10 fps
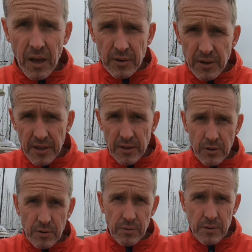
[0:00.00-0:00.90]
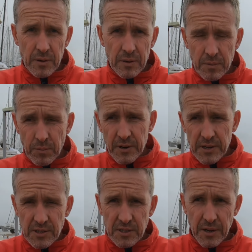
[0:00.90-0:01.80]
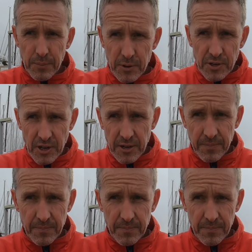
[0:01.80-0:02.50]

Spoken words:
Okay, Google, what is the temperature?